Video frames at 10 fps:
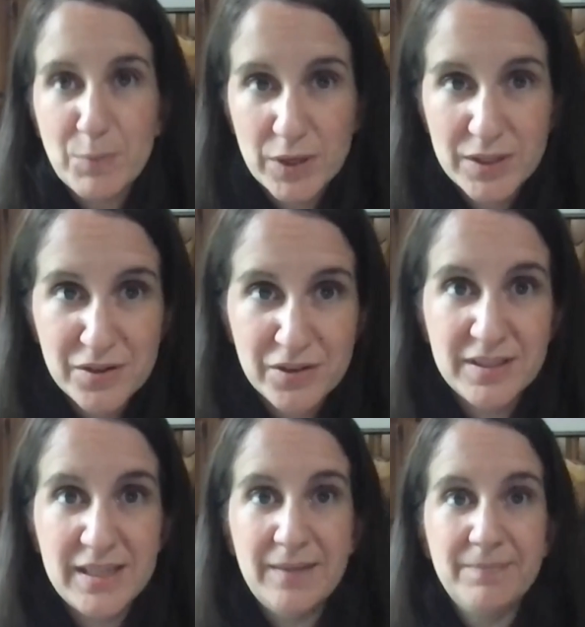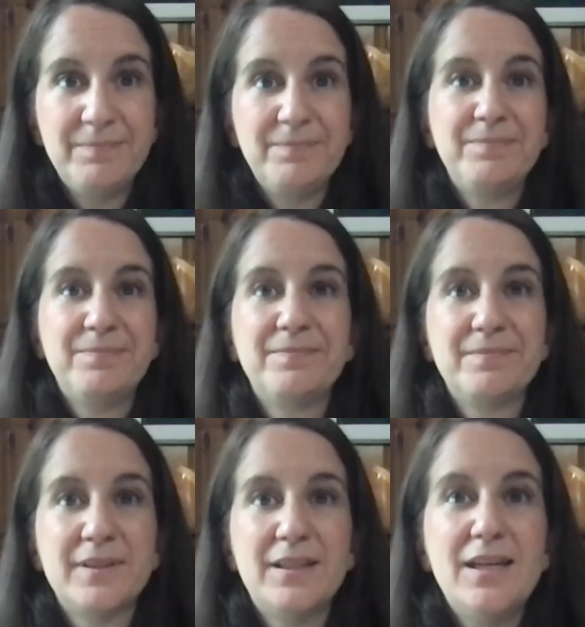Their adventures include
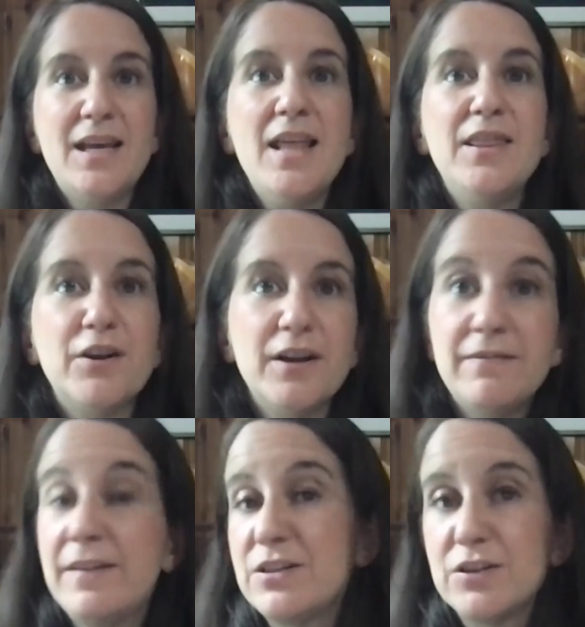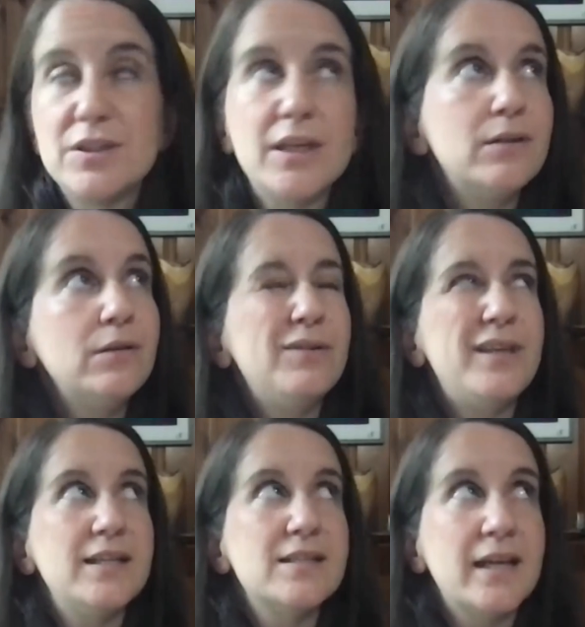things like separating with
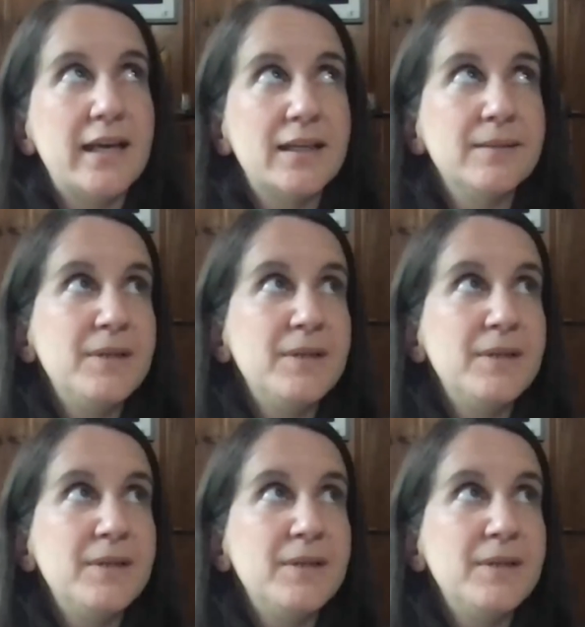family,